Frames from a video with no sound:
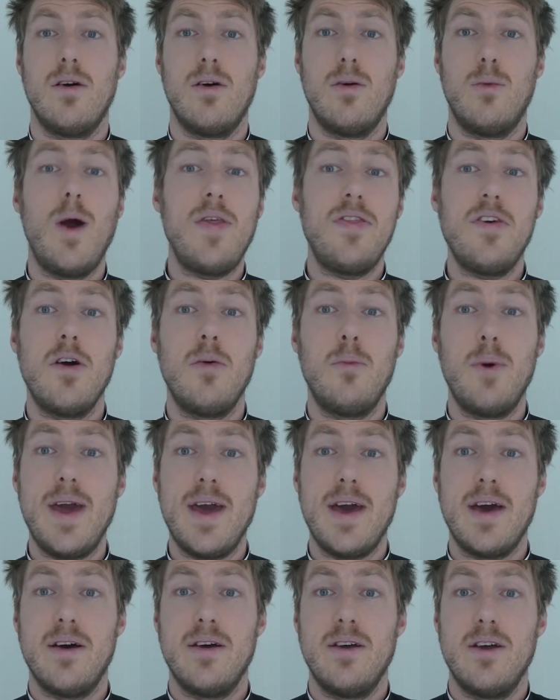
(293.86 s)
Whether
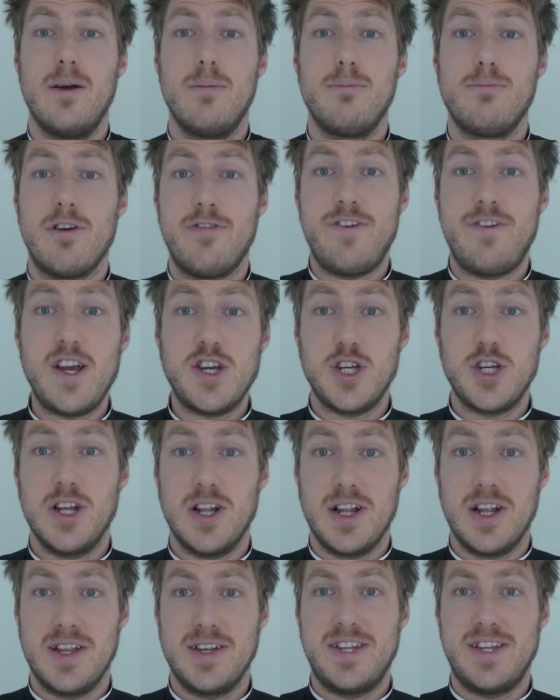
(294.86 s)
we're
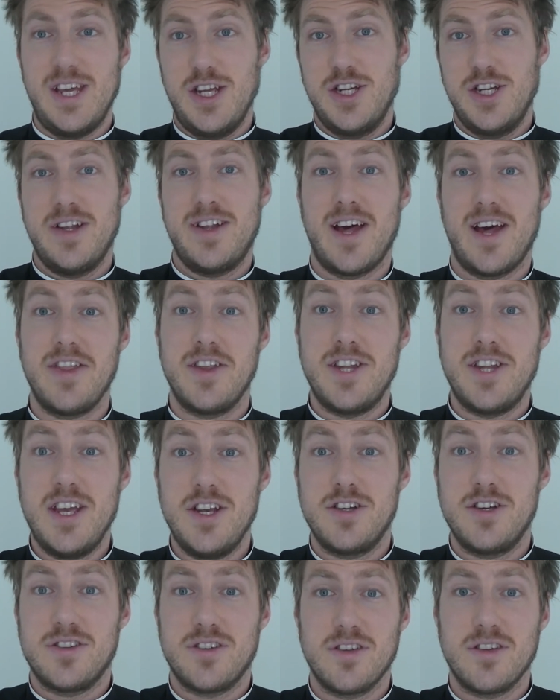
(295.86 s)
professional teachers, like the
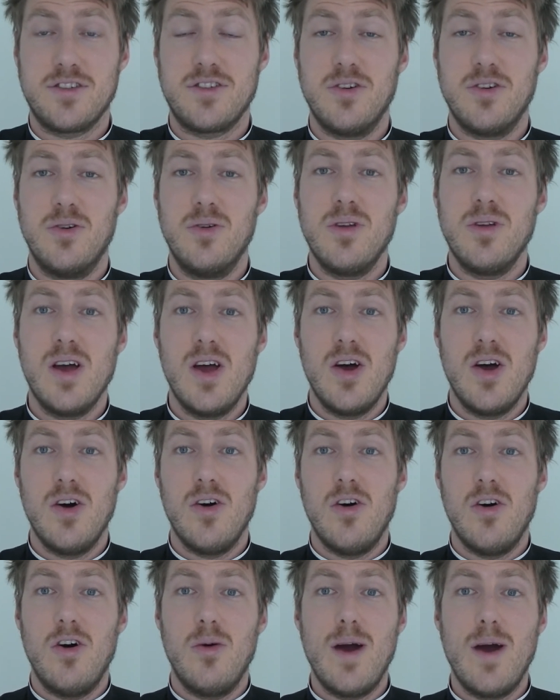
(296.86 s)
teachers at school,
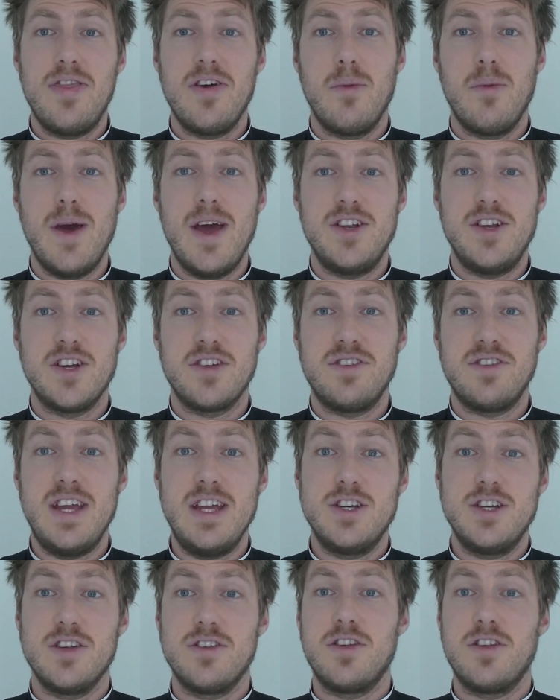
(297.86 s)
or whether we're just
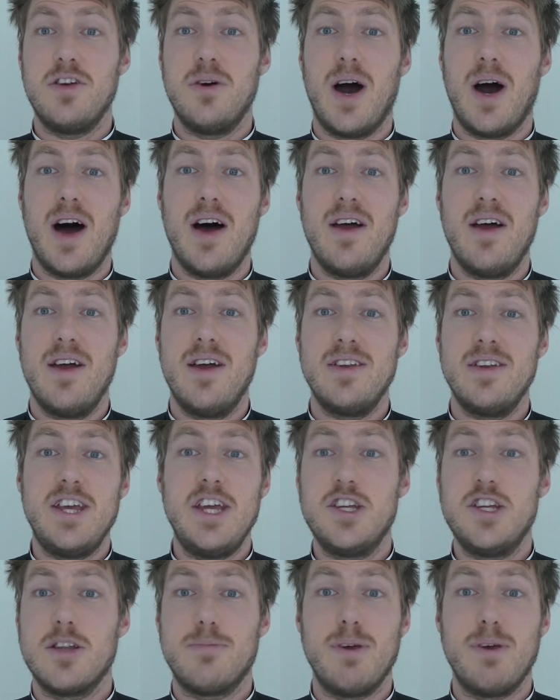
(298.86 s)
teachers who are
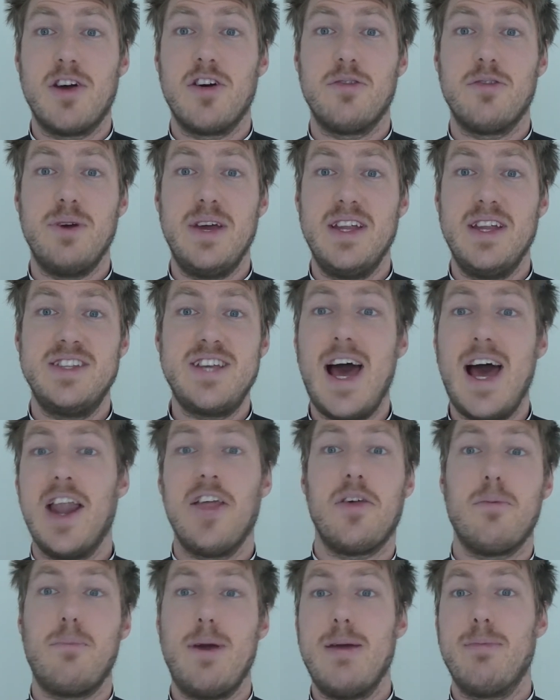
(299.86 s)
teachers because we tell
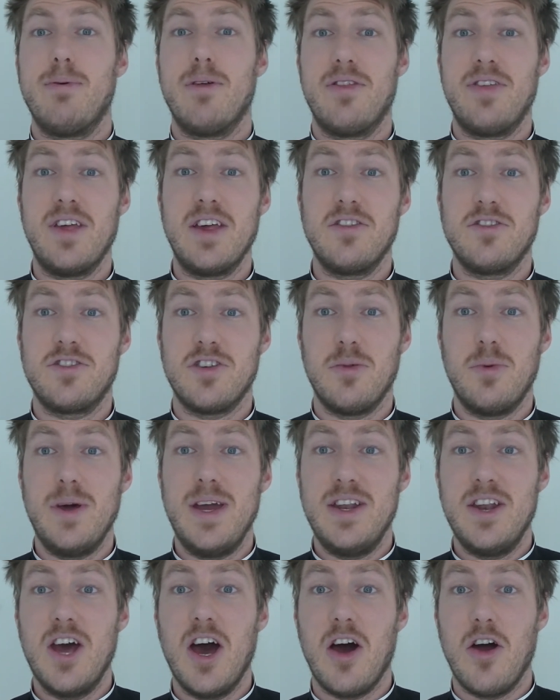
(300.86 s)
other people things that
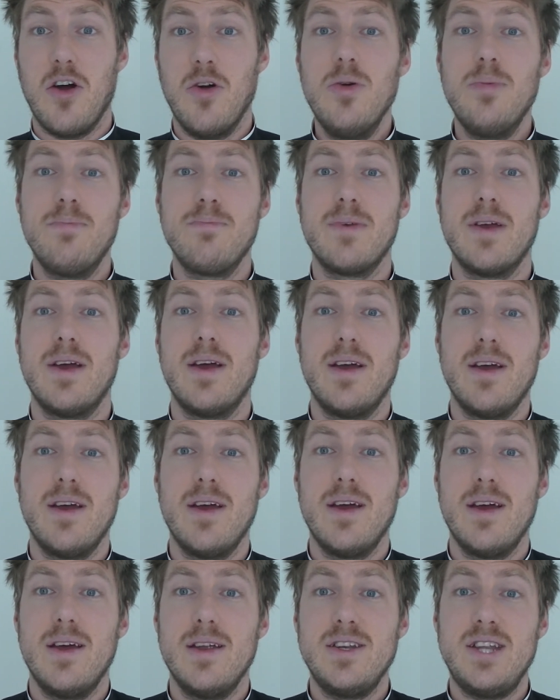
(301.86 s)
we know,
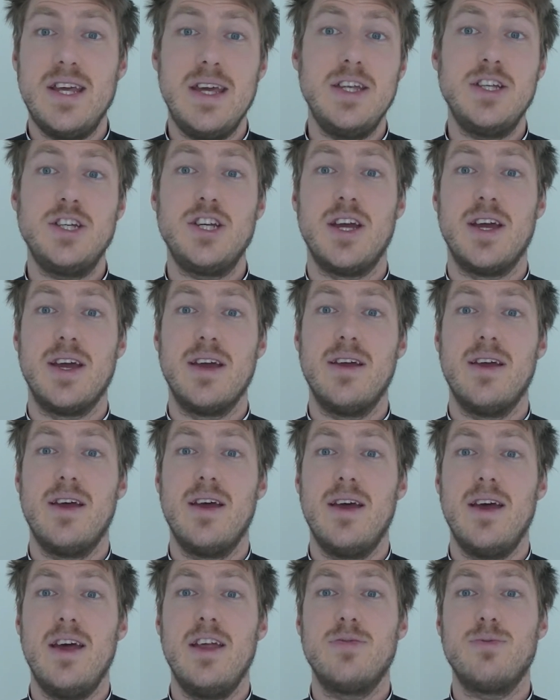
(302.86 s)
teaching
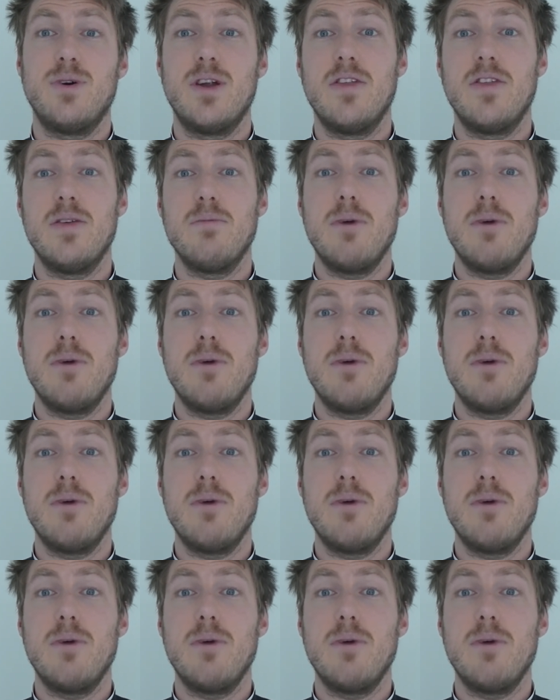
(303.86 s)
is one of the